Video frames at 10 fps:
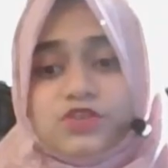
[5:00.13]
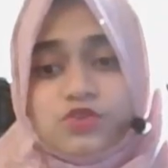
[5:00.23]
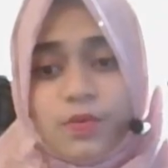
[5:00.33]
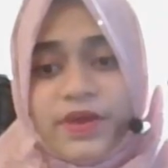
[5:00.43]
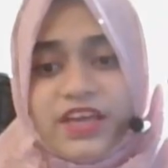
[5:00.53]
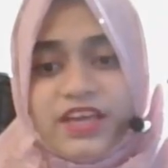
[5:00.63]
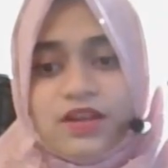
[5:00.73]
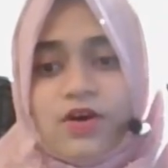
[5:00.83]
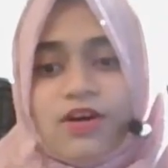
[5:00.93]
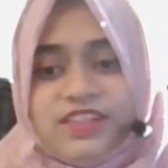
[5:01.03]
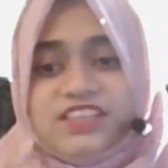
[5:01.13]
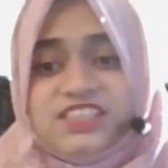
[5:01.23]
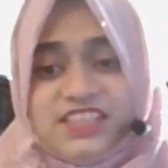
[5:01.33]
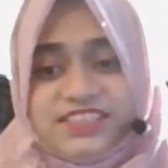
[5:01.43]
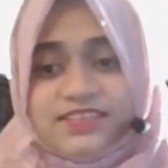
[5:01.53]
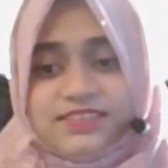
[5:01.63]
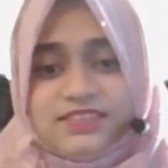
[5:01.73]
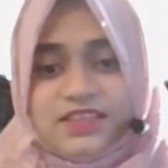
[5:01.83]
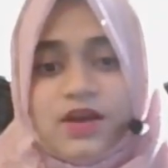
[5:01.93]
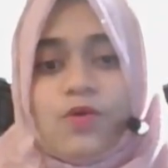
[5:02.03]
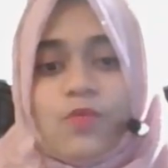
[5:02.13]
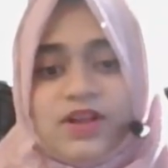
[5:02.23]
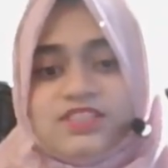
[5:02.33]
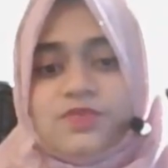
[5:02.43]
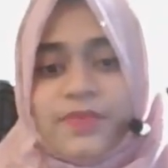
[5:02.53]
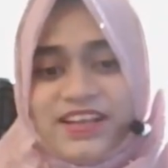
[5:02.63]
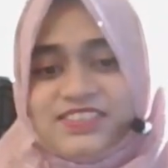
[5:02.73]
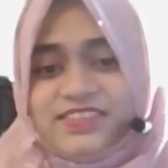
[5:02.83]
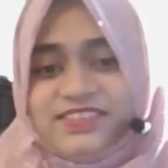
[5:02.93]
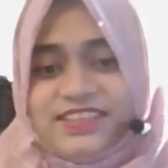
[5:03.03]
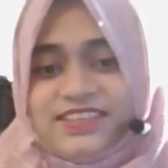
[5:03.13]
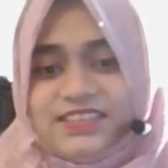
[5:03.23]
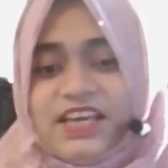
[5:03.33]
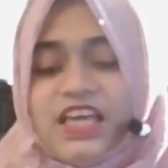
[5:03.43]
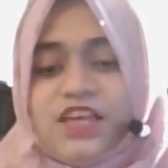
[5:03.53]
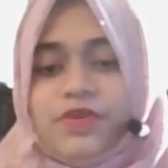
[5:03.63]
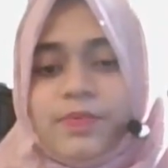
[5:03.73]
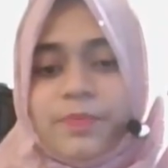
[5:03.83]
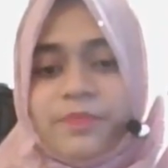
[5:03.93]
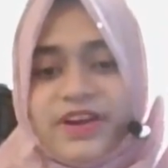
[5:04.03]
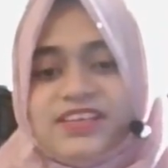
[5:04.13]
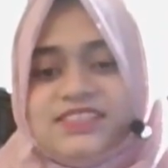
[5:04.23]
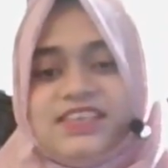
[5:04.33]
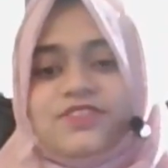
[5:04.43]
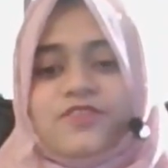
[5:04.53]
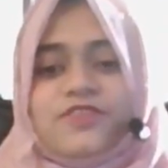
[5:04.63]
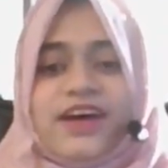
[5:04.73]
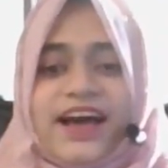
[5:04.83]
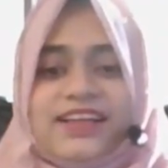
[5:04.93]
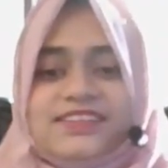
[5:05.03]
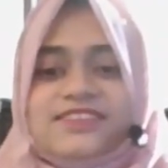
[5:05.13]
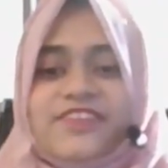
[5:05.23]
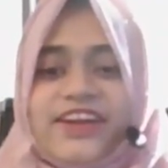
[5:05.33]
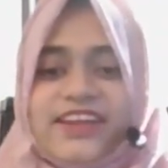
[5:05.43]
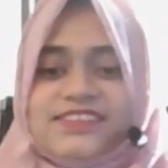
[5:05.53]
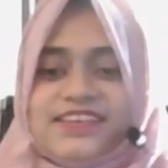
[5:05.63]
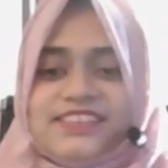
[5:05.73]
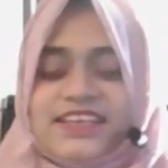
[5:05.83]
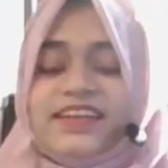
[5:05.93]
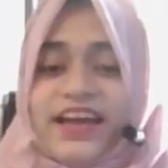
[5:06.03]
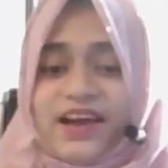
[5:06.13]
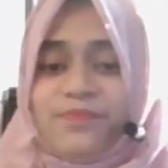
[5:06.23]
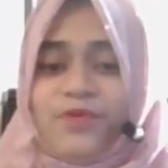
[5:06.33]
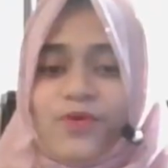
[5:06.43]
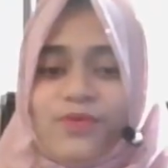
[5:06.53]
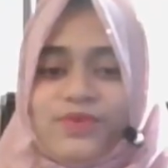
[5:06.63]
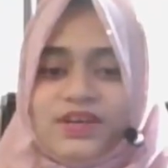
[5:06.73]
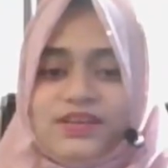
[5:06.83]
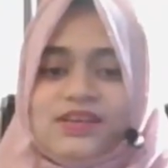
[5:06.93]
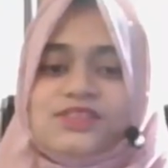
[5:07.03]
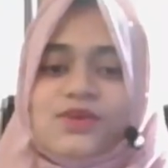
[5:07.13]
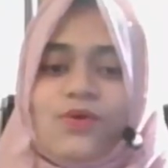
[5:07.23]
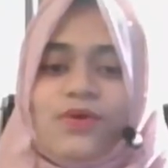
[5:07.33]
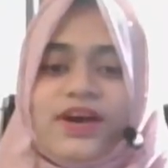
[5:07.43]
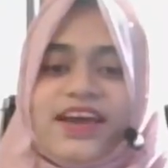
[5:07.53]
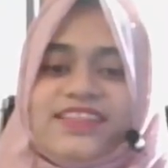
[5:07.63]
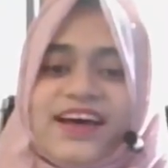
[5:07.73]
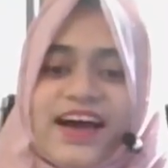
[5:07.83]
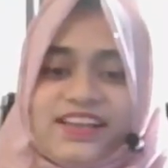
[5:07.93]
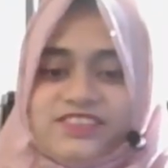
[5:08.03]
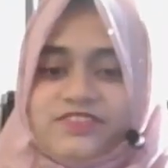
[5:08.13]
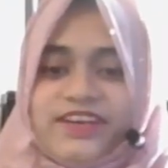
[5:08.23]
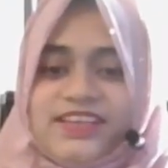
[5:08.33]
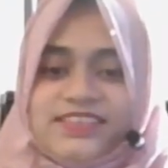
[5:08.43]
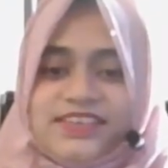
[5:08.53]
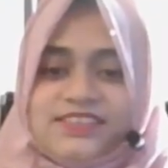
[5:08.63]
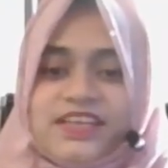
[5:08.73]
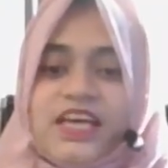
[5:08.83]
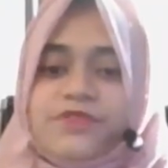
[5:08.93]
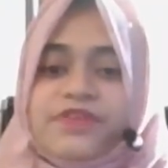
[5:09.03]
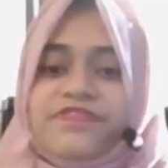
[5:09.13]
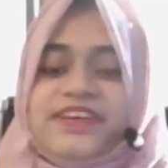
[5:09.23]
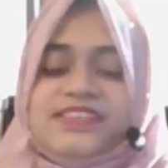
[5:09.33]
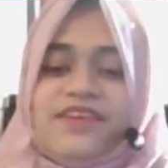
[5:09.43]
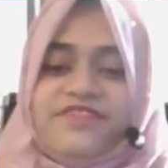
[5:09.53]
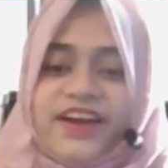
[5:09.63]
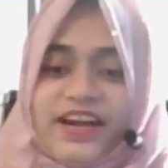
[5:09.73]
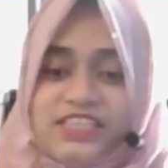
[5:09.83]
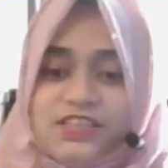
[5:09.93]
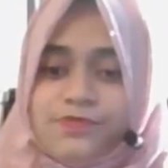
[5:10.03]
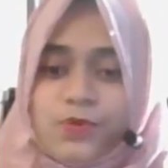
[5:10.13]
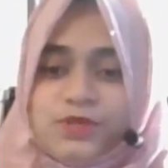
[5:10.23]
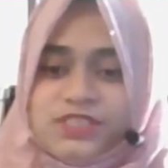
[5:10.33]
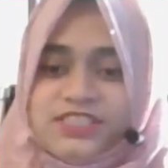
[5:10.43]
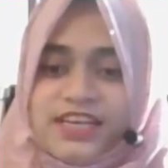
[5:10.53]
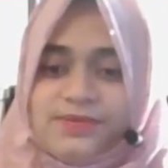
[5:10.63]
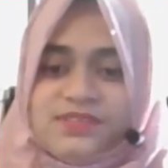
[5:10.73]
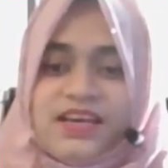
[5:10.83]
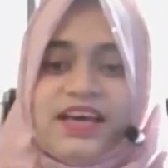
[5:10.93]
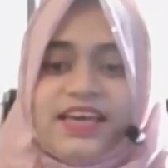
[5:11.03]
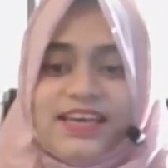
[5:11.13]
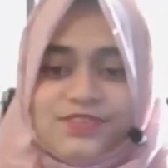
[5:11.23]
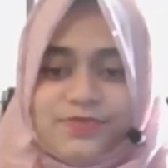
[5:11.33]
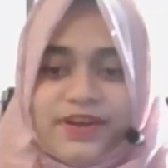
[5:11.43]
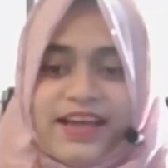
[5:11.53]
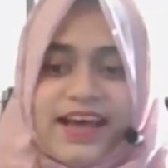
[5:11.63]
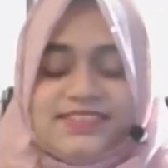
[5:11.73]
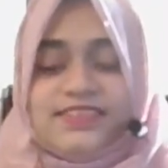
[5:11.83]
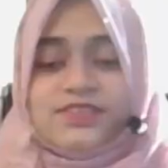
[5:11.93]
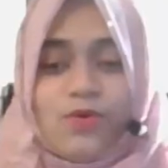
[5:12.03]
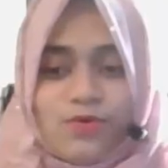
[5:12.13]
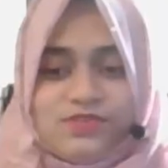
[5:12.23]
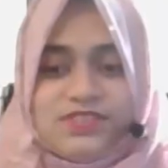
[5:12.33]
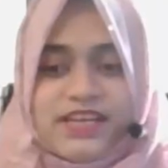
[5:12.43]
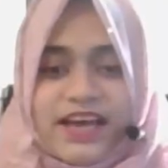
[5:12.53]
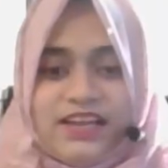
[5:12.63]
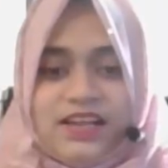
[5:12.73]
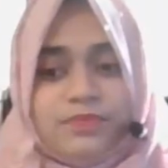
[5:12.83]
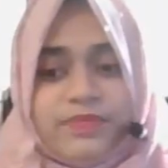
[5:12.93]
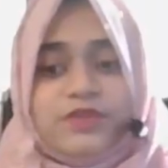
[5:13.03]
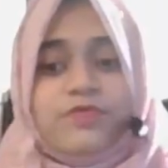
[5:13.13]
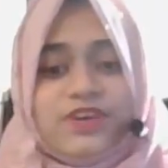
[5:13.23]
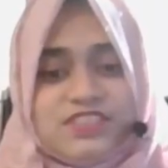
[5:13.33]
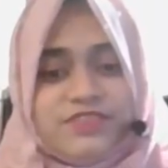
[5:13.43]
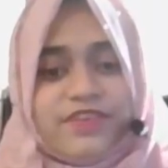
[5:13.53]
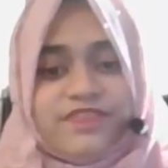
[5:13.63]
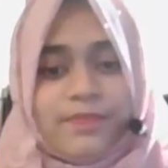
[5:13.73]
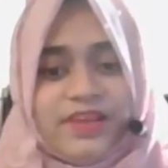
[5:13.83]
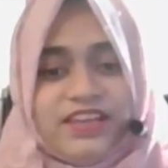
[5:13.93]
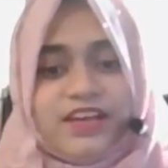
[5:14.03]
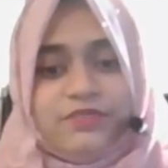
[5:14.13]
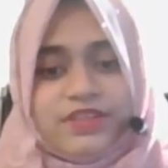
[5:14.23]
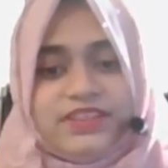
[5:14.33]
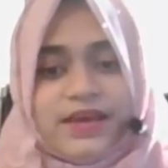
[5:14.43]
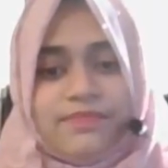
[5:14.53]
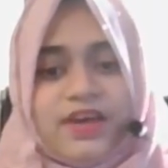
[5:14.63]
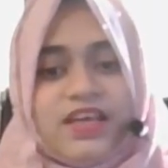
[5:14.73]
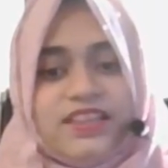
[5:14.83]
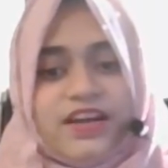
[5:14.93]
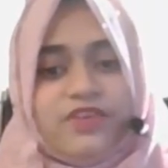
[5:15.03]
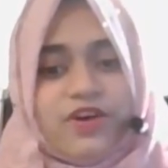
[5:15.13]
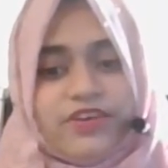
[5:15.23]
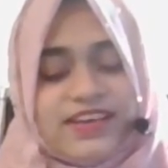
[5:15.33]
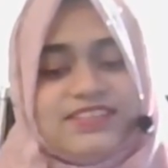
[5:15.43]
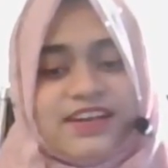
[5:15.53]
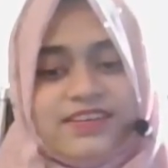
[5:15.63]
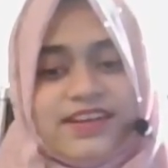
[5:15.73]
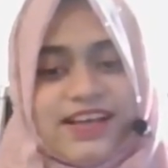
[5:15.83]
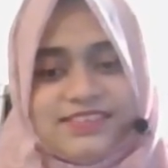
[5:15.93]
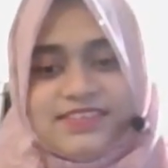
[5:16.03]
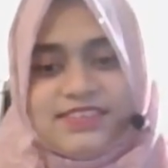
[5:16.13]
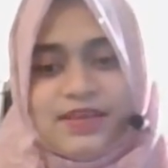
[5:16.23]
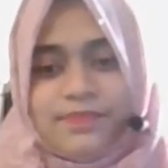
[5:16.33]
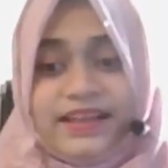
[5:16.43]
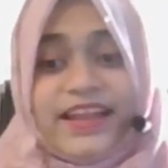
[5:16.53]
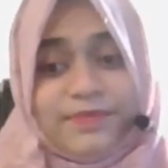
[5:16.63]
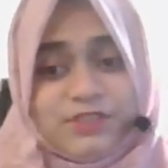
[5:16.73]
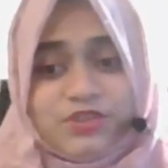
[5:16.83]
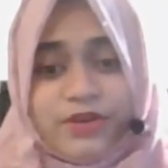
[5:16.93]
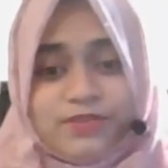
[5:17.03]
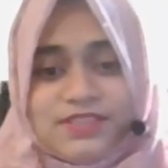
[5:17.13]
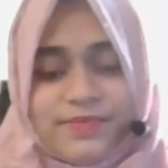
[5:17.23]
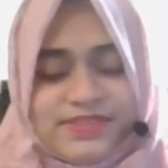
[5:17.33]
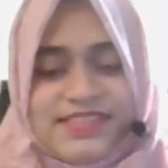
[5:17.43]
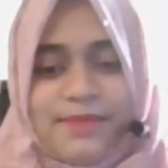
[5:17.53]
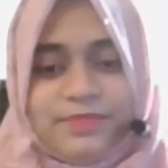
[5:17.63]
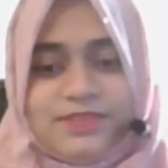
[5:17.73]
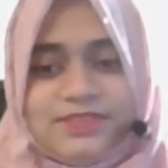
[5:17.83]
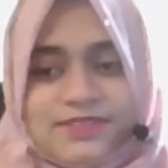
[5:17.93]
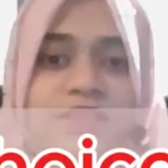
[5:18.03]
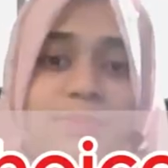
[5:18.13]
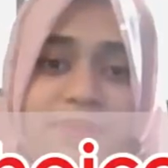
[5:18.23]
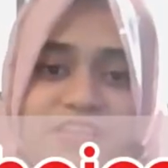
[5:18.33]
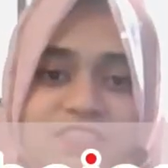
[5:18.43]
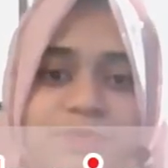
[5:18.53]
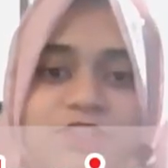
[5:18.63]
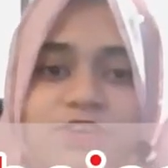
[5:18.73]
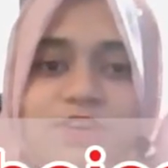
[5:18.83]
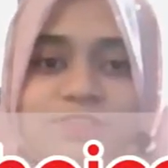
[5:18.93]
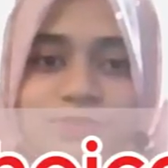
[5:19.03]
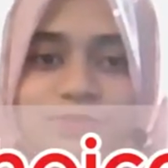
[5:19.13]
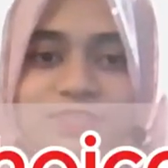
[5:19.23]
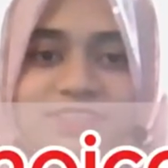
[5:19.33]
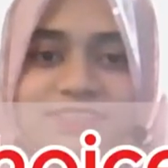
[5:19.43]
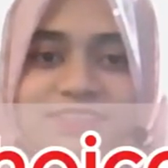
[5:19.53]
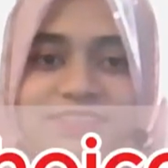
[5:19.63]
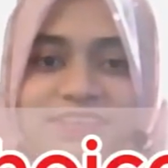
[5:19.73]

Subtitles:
zooming in on the details. Once you mastered this, you will be breezing through the IELTS reading section like a pro. So, in the IELTS reading test, you will face a variety of question types. Each one has its own style, but once you are familiar with them, they are not as hard as they seem. Let me show you some examples. The multiple choice questions.